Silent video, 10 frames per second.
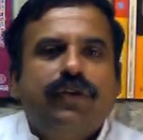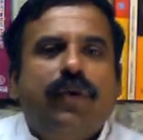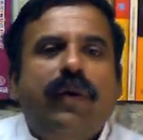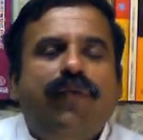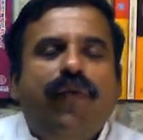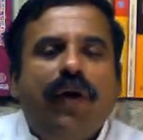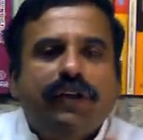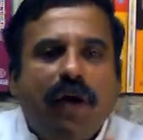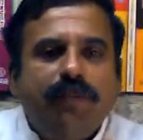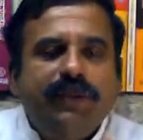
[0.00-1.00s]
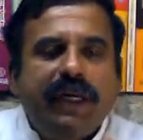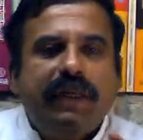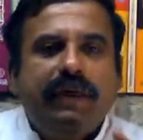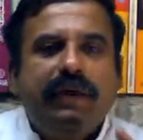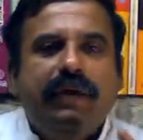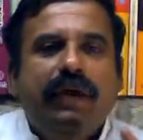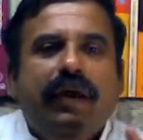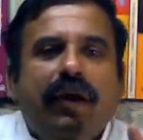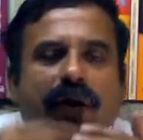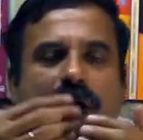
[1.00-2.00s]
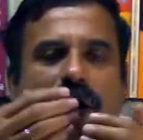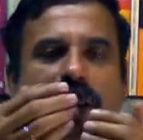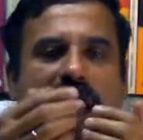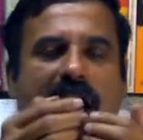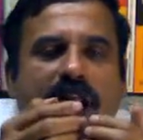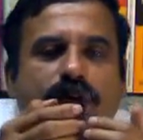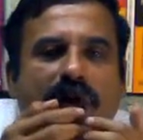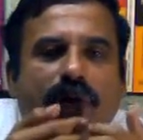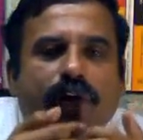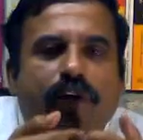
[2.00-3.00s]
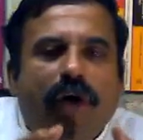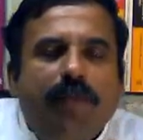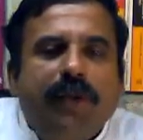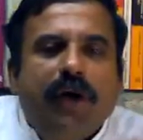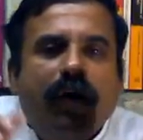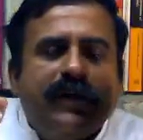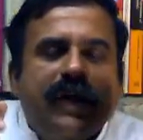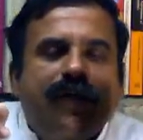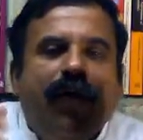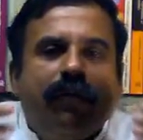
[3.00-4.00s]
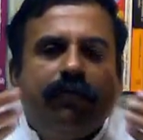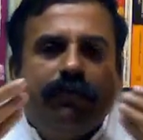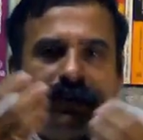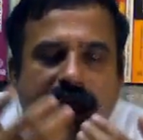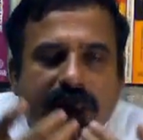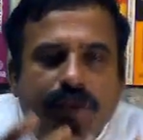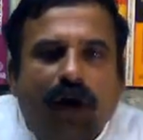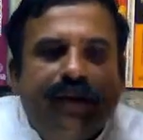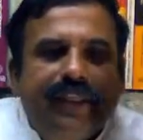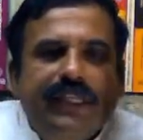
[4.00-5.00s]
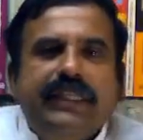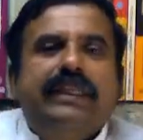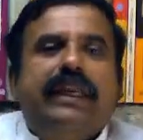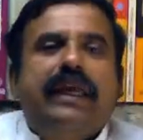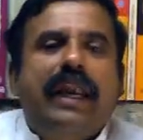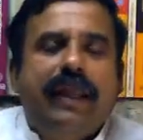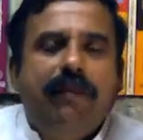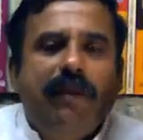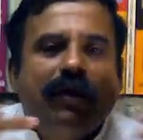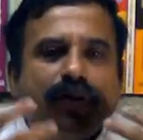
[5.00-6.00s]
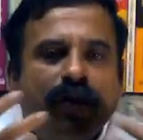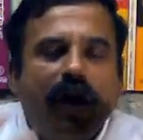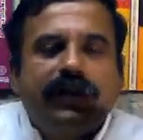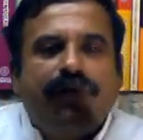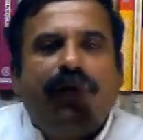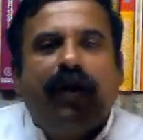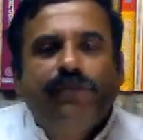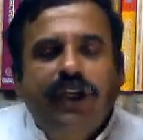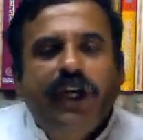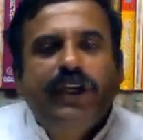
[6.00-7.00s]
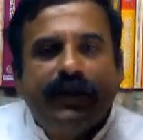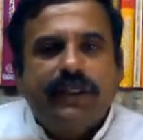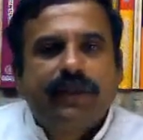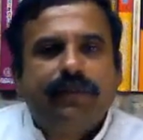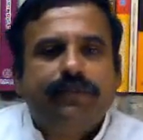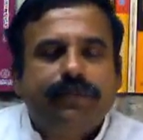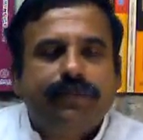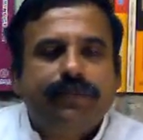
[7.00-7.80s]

So when you focus on object, gradually you have to drop the grosser form, saying not this is the reality because grosser form changes.